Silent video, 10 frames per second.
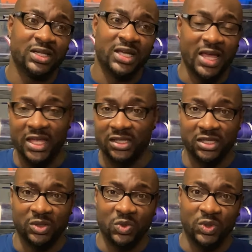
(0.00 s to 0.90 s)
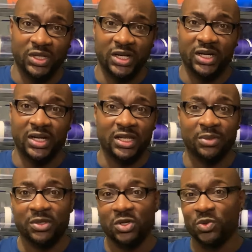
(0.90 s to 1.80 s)
anything on there and let
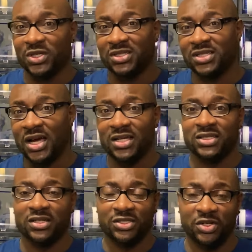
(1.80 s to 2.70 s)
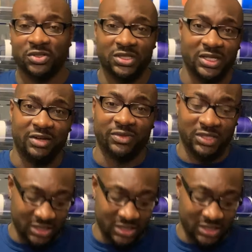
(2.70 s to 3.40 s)
me know what your size of your shirts and everything